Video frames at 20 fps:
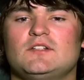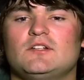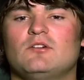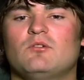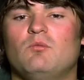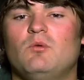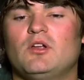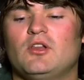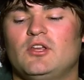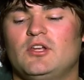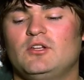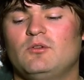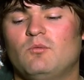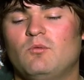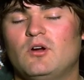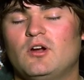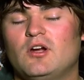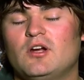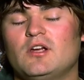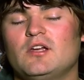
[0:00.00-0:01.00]
that are willing to
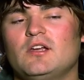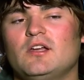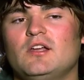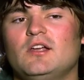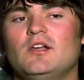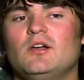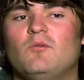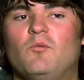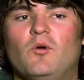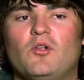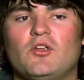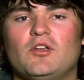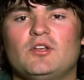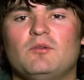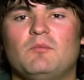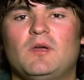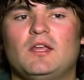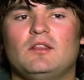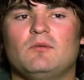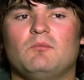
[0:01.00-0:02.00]
work, willing to
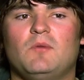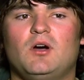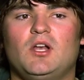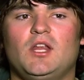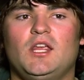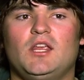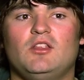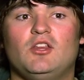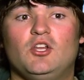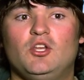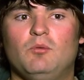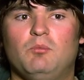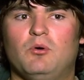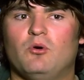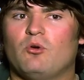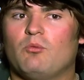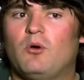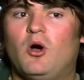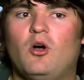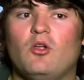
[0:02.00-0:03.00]
make the money, and then you put
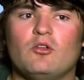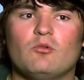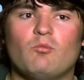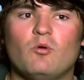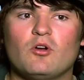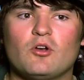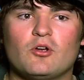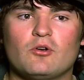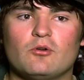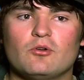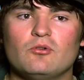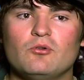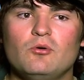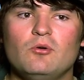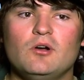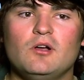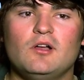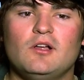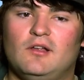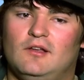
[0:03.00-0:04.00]
them all in one
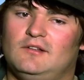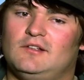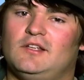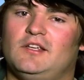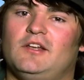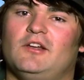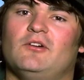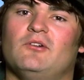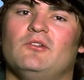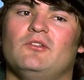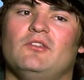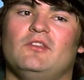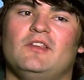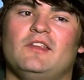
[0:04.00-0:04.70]
crew. You know,